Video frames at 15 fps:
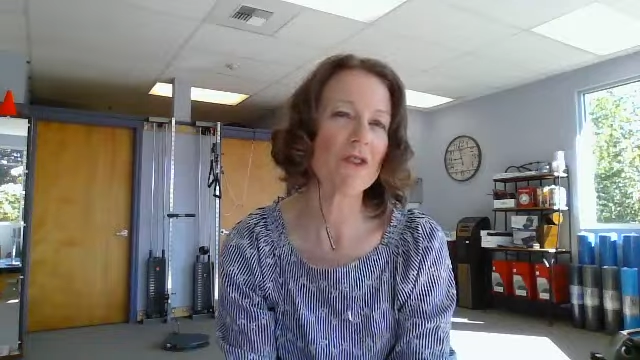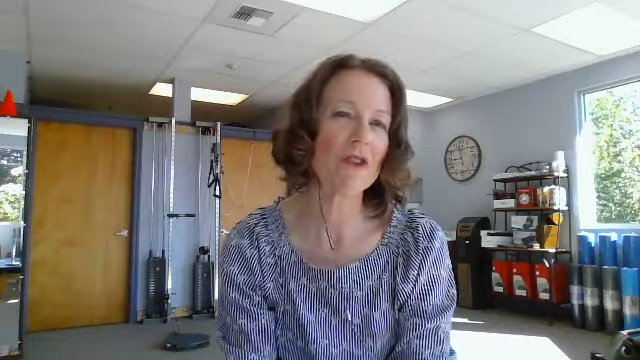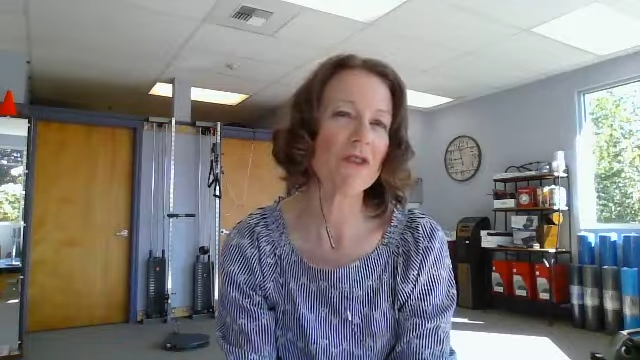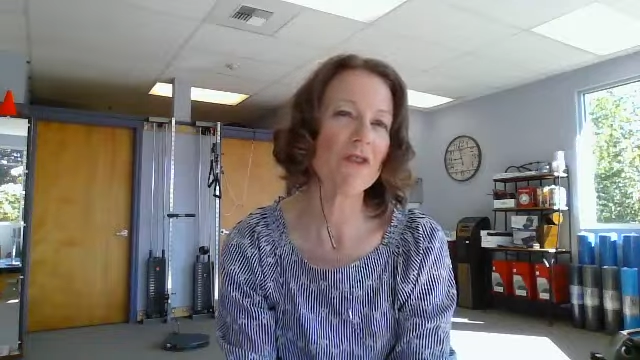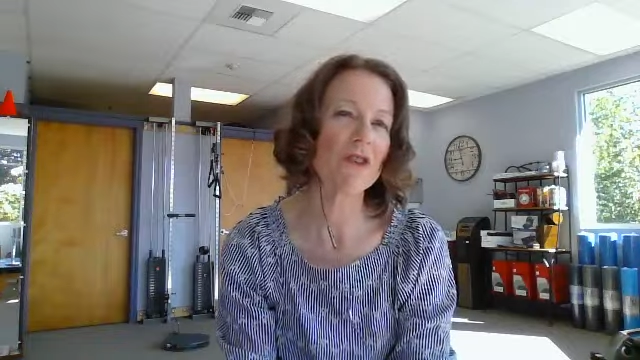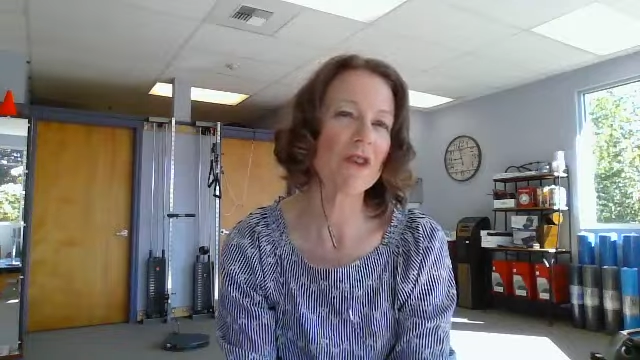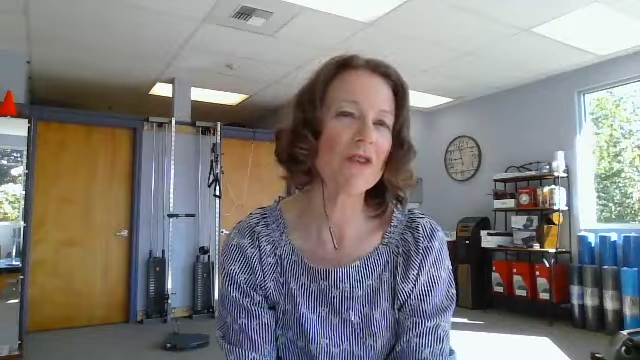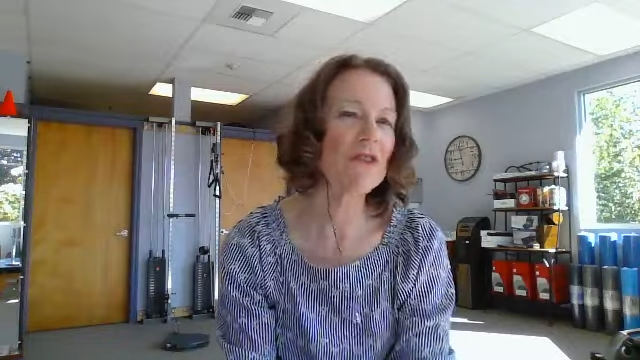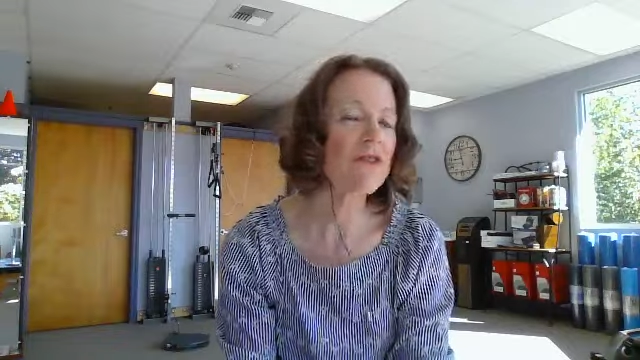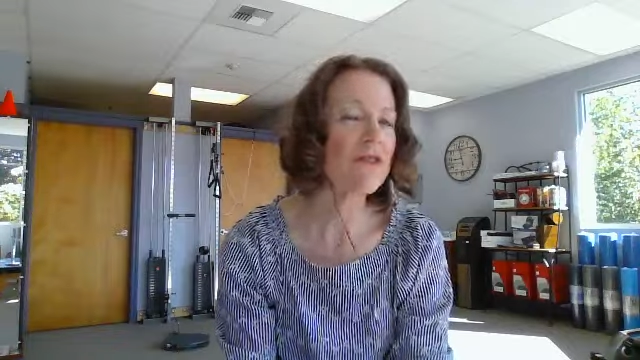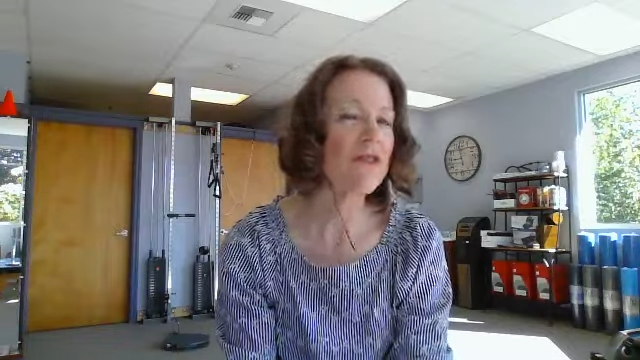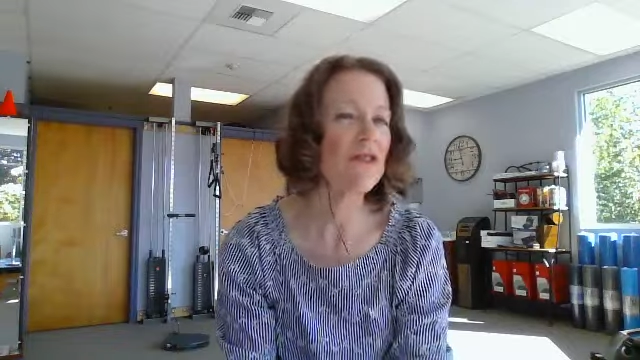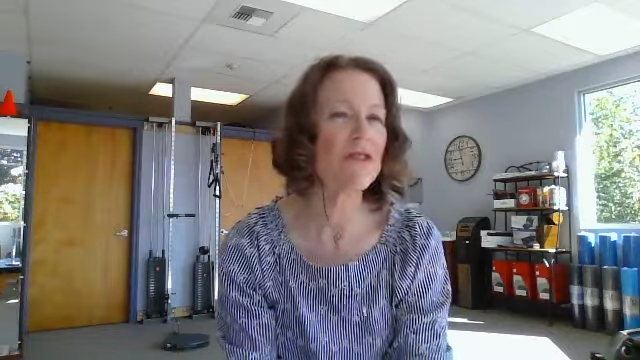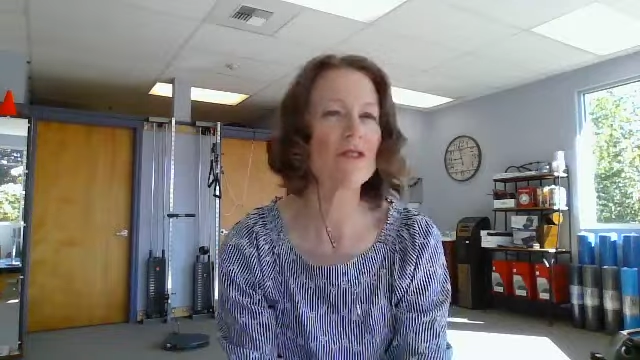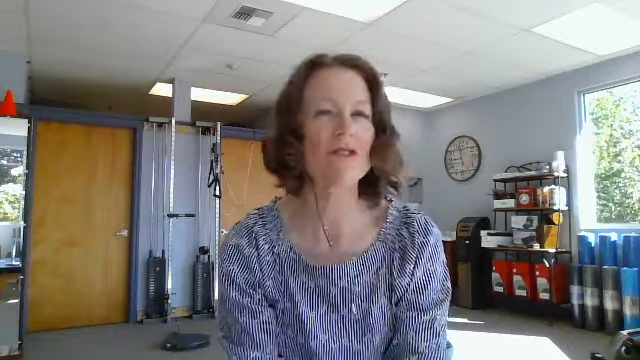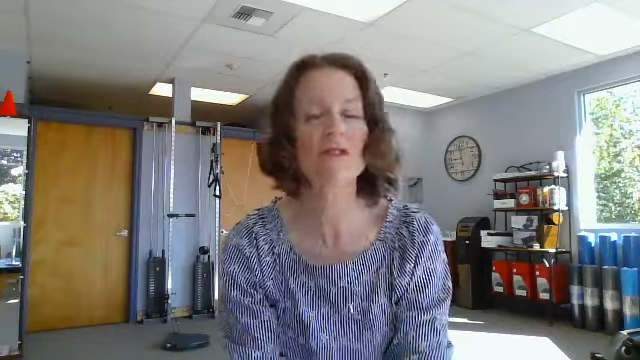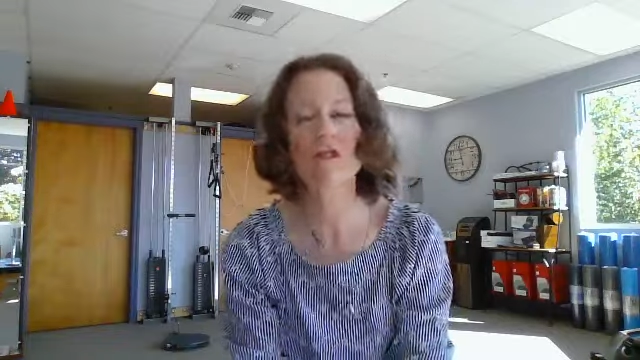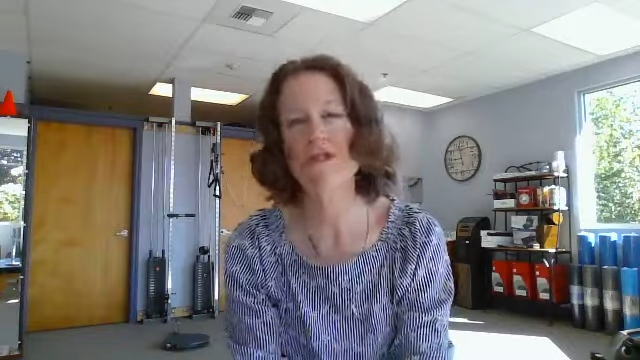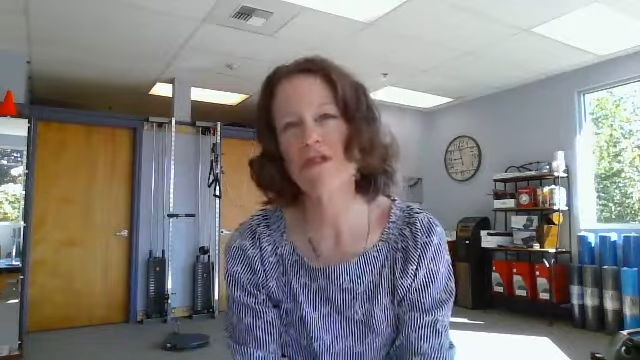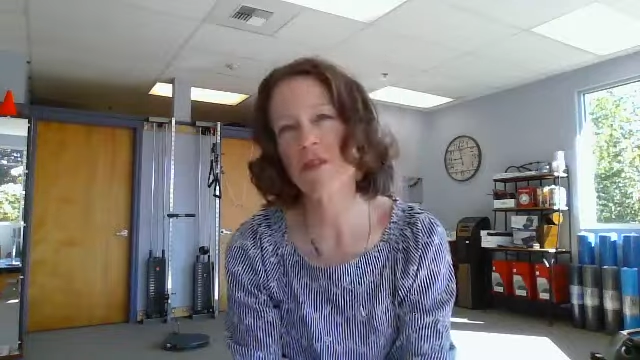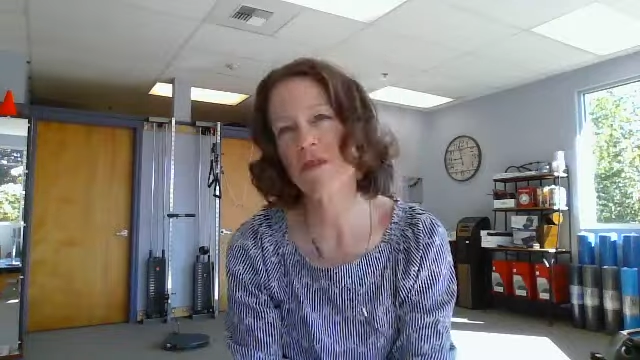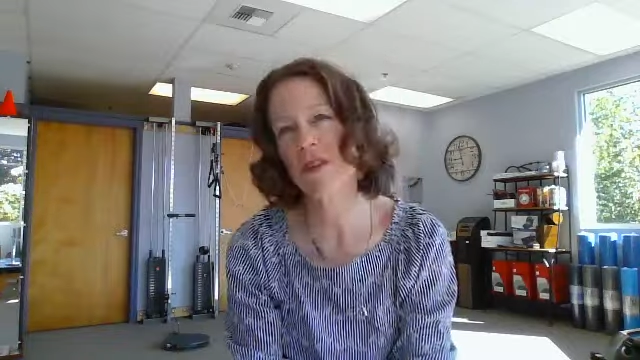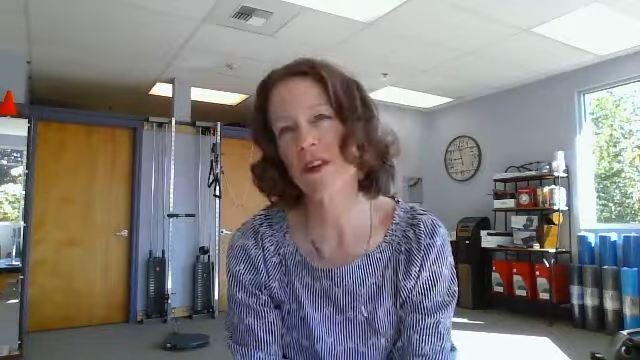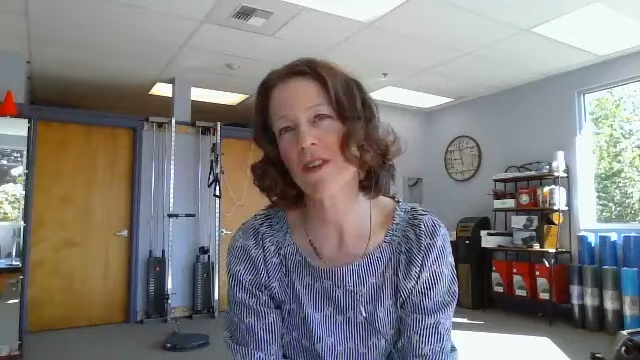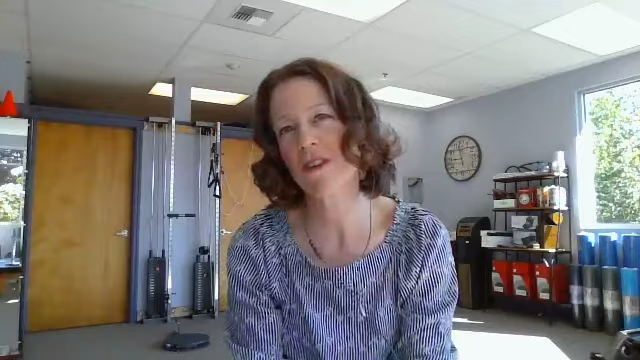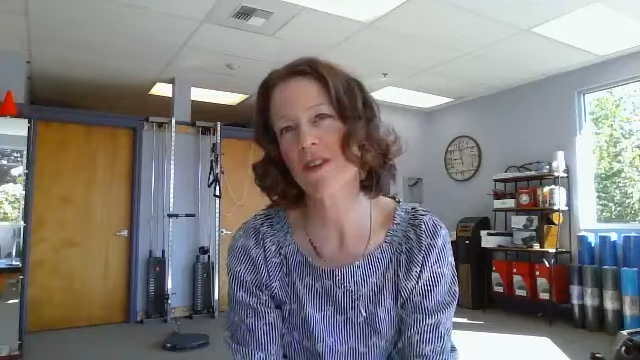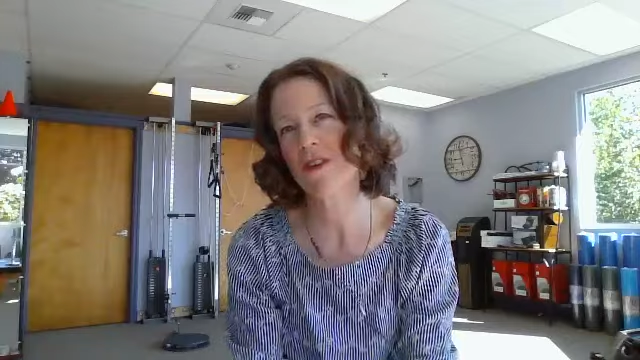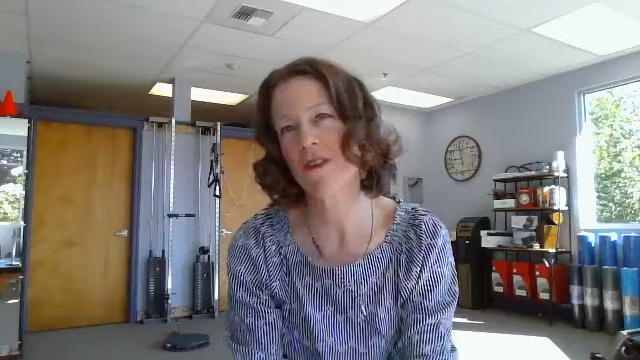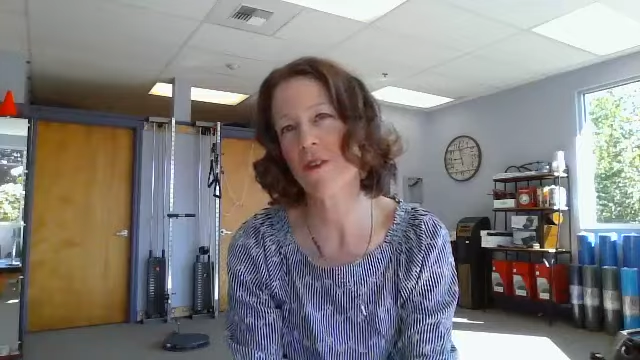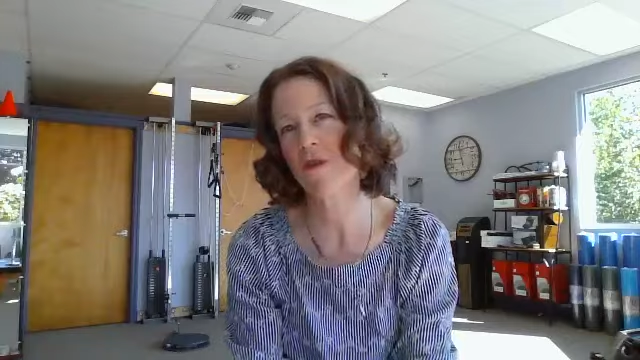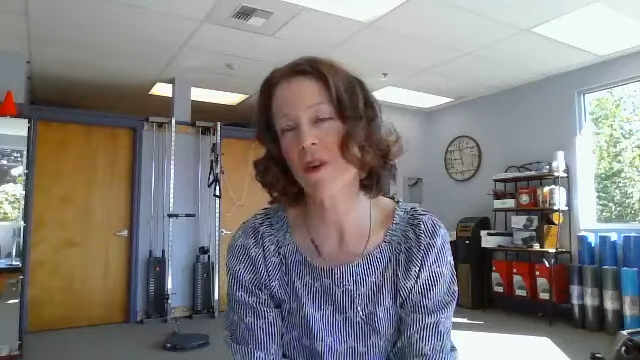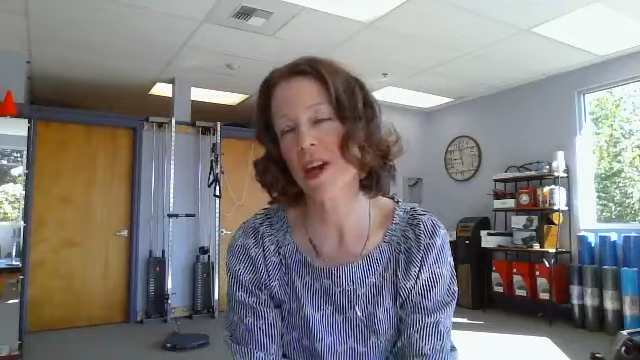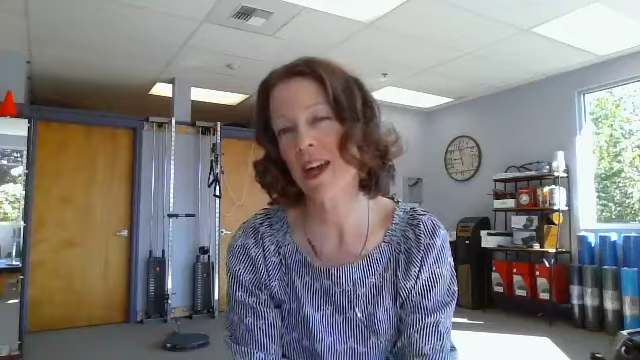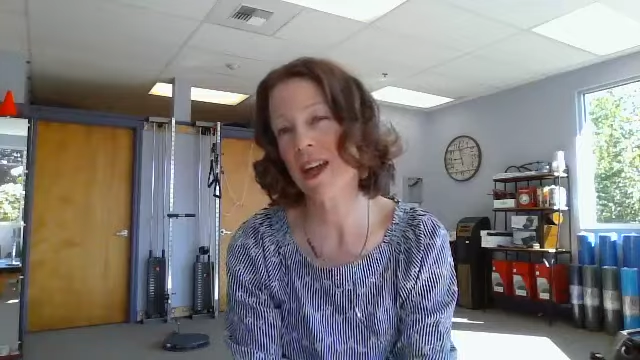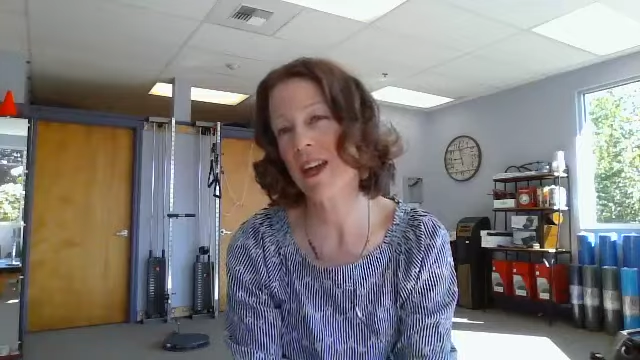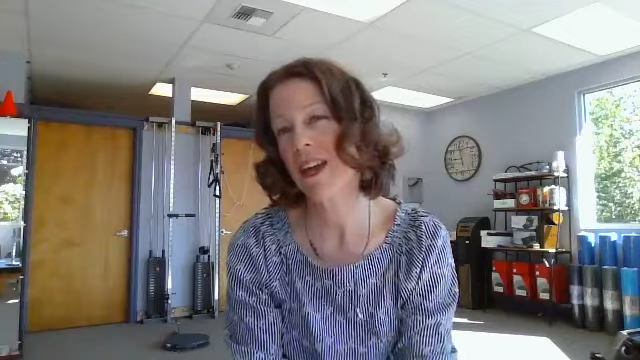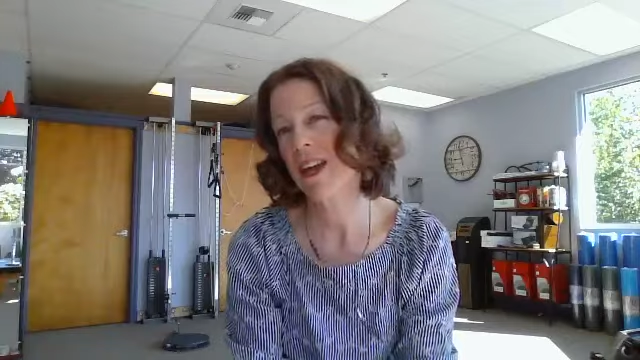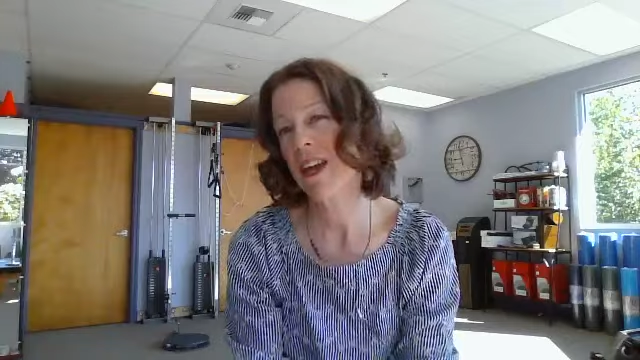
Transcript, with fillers: reviews and you'll learn something along the way.